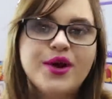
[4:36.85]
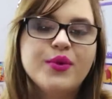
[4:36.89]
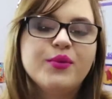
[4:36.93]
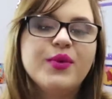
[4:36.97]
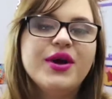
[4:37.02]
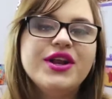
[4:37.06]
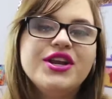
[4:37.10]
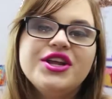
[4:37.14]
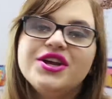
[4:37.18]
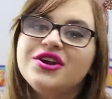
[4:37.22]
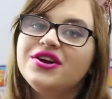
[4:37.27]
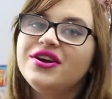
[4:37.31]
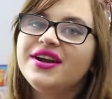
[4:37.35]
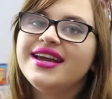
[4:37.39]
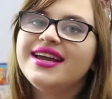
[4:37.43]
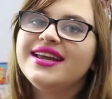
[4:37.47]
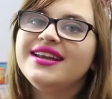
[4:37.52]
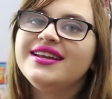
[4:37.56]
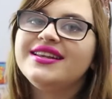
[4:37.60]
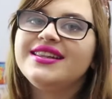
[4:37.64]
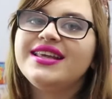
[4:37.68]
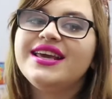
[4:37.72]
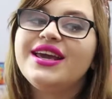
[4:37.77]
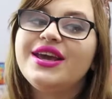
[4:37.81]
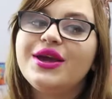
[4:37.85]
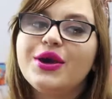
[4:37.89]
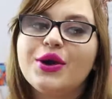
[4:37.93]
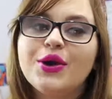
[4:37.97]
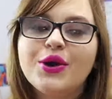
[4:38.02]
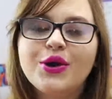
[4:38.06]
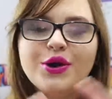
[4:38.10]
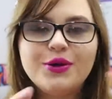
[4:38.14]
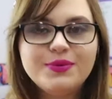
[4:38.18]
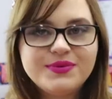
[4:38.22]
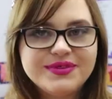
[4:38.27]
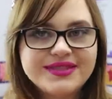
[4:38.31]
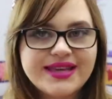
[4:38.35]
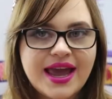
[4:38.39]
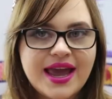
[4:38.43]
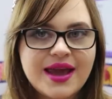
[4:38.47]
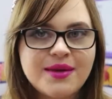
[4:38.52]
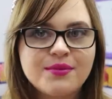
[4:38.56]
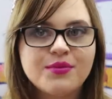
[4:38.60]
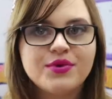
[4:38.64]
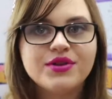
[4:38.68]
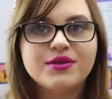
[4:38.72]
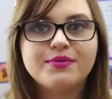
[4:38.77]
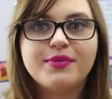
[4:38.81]
When you're in the Hoops
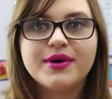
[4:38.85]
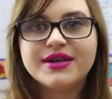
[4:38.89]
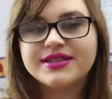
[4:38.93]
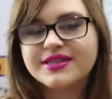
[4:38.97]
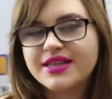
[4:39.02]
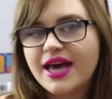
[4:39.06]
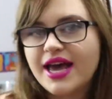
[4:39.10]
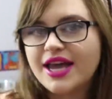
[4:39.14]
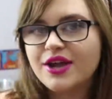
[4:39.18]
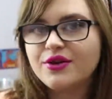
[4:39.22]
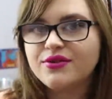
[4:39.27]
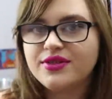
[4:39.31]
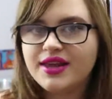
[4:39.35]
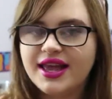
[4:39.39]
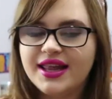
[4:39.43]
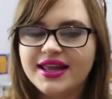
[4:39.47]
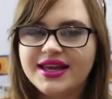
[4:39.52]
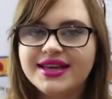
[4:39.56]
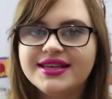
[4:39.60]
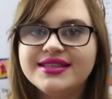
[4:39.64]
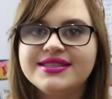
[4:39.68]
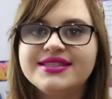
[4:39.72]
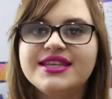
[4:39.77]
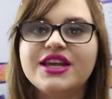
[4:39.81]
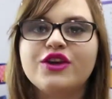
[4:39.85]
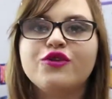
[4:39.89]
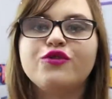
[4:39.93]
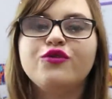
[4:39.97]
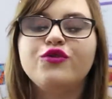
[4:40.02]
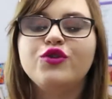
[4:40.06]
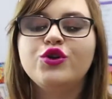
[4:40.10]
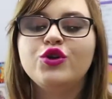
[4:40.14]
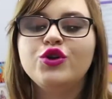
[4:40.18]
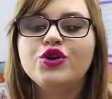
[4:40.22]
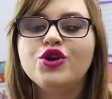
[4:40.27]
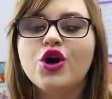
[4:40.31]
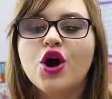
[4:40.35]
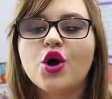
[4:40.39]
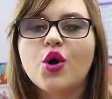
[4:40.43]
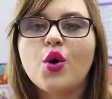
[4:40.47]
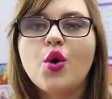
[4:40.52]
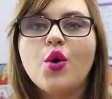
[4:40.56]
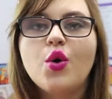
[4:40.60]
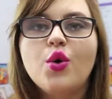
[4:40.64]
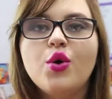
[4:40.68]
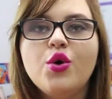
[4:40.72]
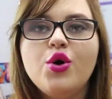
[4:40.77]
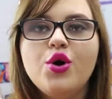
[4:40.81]
game with Buzz Lightyear and the aliens, if you
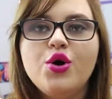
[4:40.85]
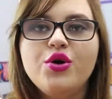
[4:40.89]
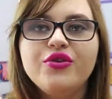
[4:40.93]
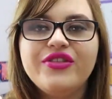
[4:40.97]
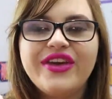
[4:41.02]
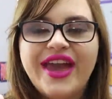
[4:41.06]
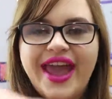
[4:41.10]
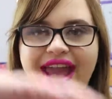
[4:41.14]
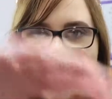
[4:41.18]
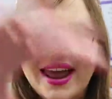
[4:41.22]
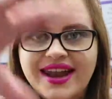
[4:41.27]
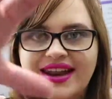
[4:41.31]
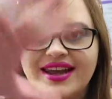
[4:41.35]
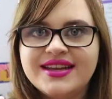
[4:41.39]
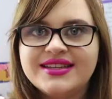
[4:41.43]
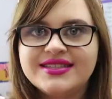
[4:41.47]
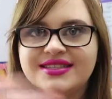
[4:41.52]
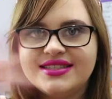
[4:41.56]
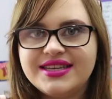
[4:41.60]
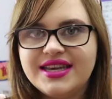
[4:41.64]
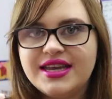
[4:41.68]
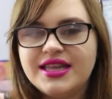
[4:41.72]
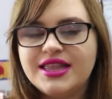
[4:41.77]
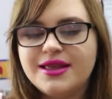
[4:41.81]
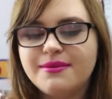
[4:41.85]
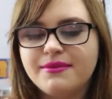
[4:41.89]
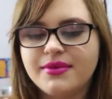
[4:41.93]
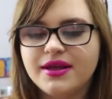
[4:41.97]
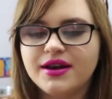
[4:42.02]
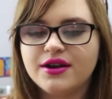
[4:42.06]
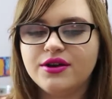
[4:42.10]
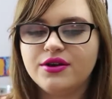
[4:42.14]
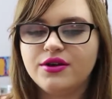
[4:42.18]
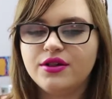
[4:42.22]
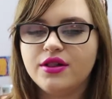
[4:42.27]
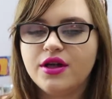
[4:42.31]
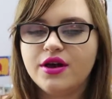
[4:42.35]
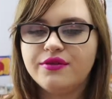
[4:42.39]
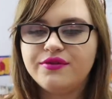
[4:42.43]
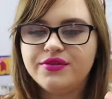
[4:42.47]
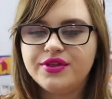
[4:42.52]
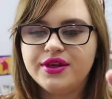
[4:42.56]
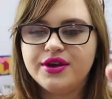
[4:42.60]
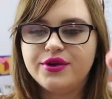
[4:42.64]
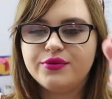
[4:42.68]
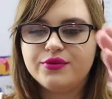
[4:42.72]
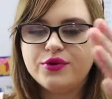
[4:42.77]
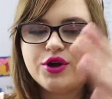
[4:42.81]
knock all the aliens in the middle
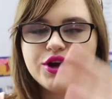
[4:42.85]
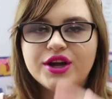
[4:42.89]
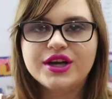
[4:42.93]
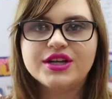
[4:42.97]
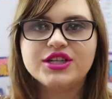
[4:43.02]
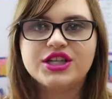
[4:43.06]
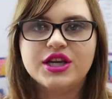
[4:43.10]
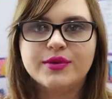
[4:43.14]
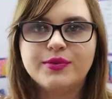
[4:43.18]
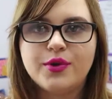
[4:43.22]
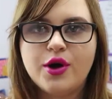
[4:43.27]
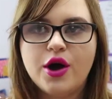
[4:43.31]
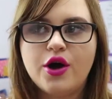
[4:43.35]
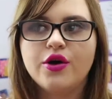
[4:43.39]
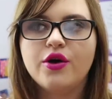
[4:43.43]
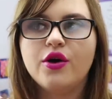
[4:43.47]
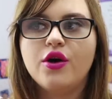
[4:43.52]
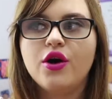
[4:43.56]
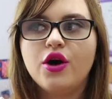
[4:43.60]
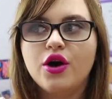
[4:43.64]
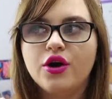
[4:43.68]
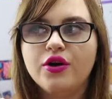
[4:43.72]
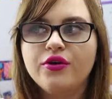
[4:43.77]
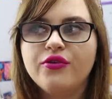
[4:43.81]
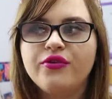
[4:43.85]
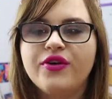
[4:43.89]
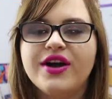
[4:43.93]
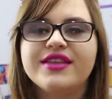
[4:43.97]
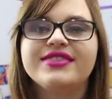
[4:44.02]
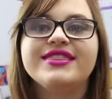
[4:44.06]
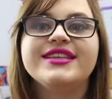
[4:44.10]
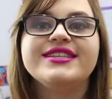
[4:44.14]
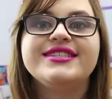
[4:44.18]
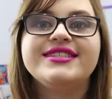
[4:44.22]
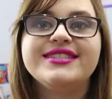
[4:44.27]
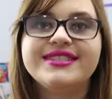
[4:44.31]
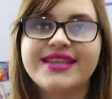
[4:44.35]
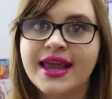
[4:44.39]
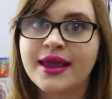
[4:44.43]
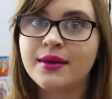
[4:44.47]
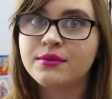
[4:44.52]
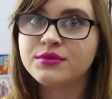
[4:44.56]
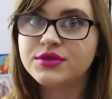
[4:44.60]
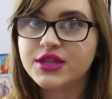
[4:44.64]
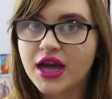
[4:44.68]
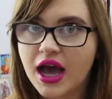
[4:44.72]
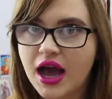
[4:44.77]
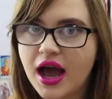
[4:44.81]
of the rocket ship off at the
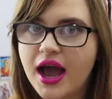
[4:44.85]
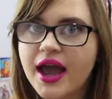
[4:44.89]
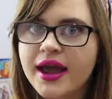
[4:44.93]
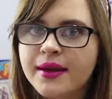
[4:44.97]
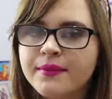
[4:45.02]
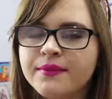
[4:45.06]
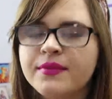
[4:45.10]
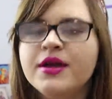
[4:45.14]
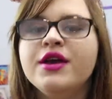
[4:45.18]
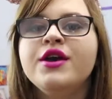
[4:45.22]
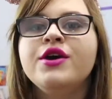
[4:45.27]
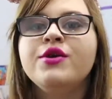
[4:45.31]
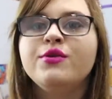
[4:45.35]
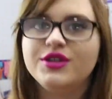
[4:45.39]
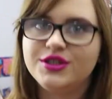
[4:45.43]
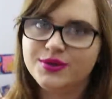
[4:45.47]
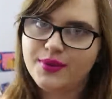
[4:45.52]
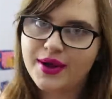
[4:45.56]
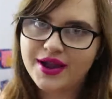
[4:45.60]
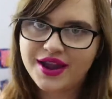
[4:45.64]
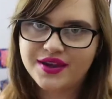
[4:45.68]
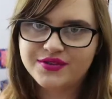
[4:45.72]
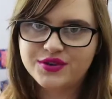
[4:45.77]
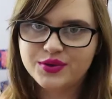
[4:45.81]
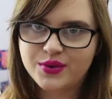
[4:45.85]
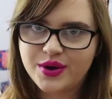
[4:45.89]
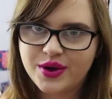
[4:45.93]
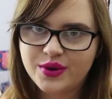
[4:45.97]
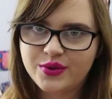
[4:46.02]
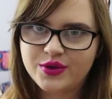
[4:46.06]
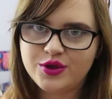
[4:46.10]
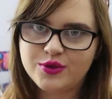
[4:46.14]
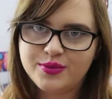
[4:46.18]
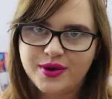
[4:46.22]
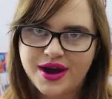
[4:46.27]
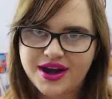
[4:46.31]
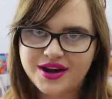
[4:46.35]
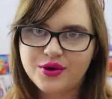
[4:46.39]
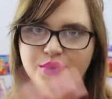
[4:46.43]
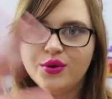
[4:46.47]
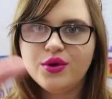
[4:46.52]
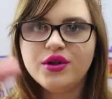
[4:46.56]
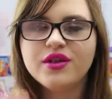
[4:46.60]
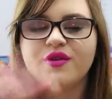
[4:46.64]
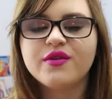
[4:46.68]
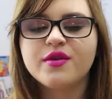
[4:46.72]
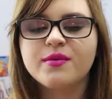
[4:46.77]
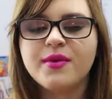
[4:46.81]
same time, which is why you have to work with your partner,
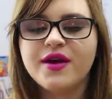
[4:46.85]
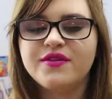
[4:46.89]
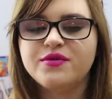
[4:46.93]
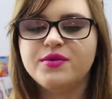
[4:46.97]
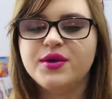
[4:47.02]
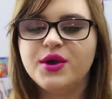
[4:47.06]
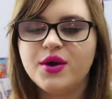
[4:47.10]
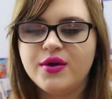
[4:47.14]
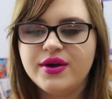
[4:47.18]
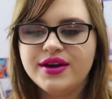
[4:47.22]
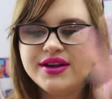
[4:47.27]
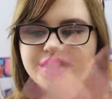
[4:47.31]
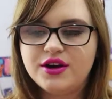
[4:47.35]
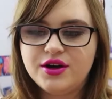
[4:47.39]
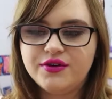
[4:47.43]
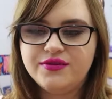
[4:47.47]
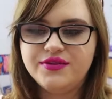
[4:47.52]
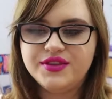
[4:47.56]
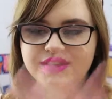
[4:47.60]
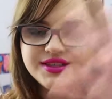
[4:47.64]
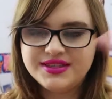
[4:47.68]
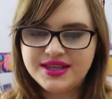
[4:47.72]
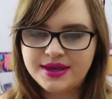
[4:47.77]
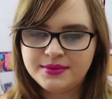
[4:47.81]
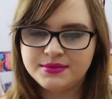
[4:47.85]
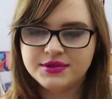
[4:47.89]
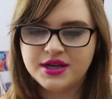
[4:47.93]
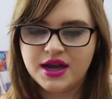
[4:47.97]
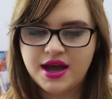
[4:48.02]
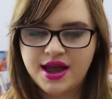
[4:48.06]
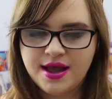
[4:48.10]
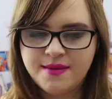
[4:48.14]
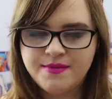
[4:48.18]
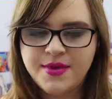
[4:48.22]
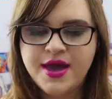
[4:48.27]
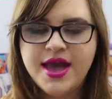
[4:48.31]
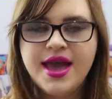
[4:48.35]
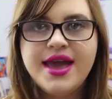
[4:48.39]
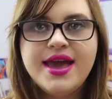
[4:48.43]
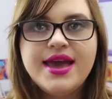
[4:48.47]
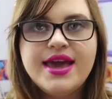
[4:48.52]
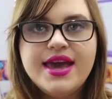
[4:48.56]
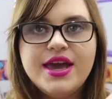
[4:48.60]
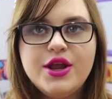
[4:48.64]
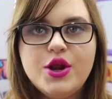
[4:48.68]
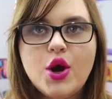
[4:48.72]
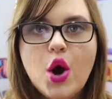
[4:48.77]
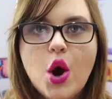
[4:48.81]
all of them have to be going off at the same time,
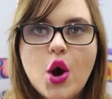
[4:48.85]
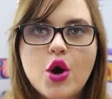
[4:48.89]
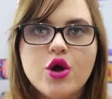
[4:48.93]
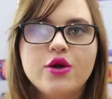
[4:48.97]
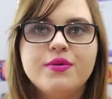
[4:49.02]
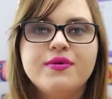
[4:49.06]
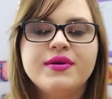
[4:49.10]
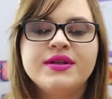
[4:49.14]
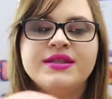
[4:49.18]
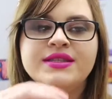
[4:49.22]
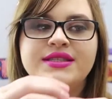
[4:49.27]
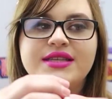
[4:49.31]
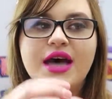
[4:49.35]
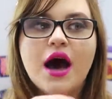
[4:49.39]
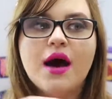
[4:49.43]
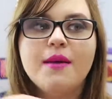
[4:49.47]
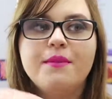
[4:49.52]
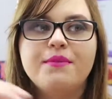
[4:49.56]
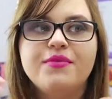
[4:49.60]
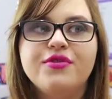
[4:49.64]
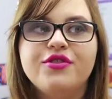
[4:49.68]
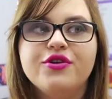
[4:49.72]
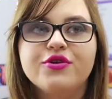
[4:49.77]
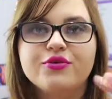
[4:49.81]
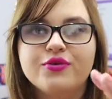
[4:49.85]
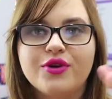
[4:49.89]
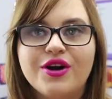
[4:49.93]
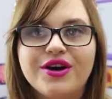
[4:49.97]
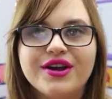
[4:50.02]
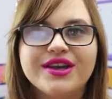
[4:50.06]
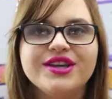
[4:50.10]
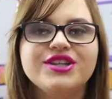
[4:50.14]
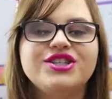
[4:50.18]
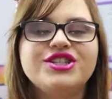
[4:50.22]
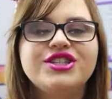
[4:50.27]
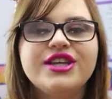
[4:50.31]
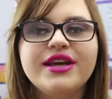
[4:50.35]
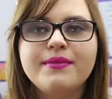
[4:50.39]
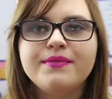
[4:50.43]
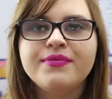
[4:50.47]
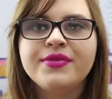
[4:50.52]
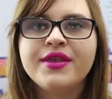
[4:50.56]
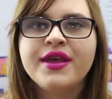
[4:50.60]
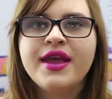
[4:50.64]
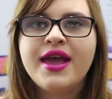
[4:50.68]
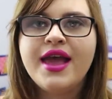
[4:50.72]
it opens up the rocket ship,